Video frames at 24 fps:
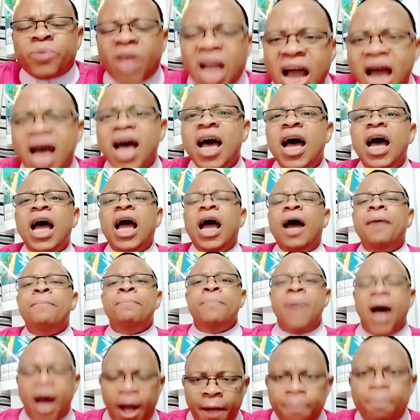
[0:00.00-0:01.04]

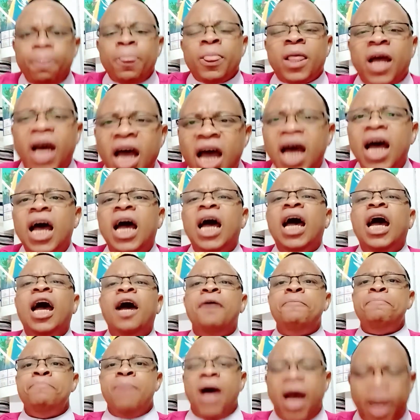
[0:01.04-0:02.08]
Amen.
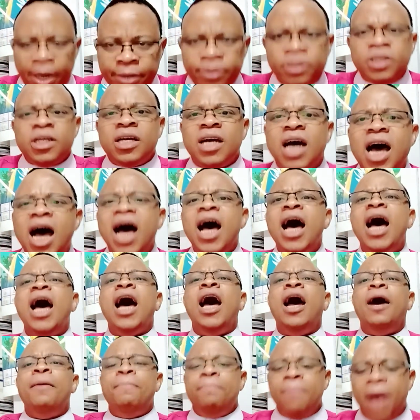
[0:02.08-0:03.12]
Amen.
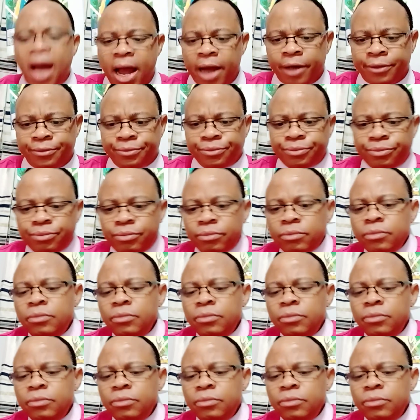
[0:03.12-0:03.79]
Amen.